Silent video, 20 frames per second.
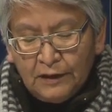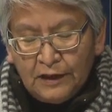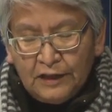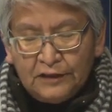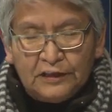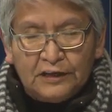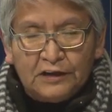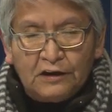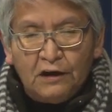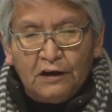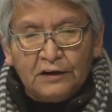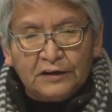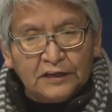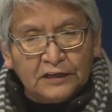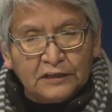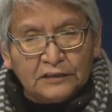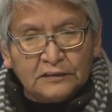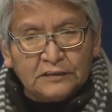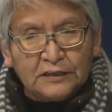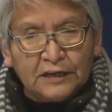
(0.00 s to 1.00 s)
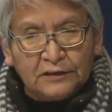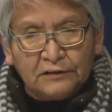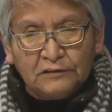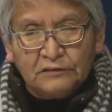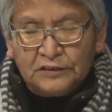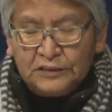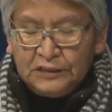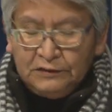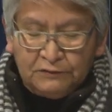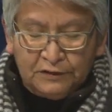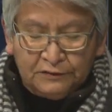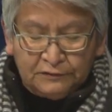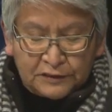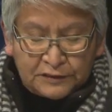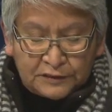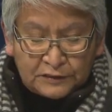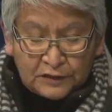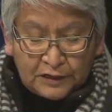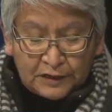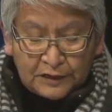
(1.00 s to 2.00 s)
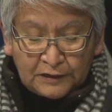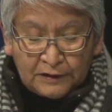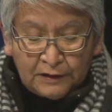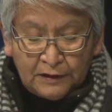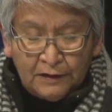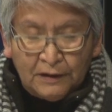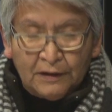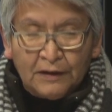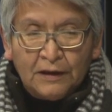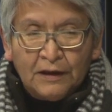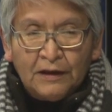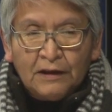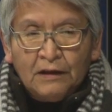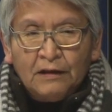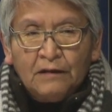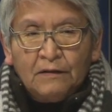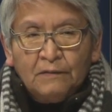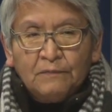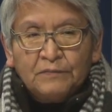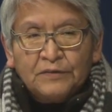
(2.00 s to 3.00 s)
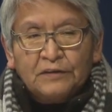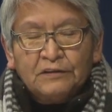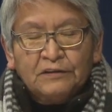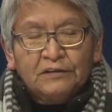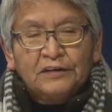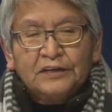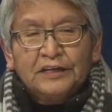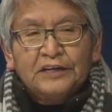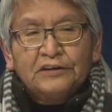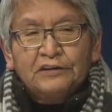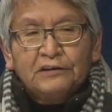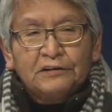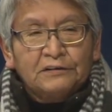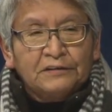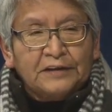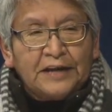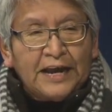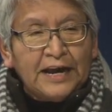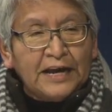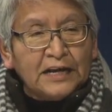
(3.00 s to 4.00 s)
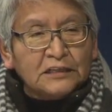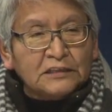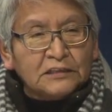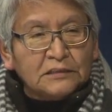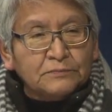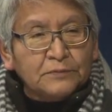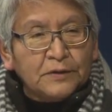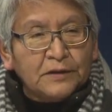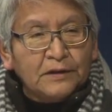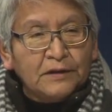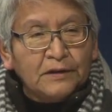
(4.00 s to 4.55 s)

in the audience at UC Riverside, you could hear her gasp.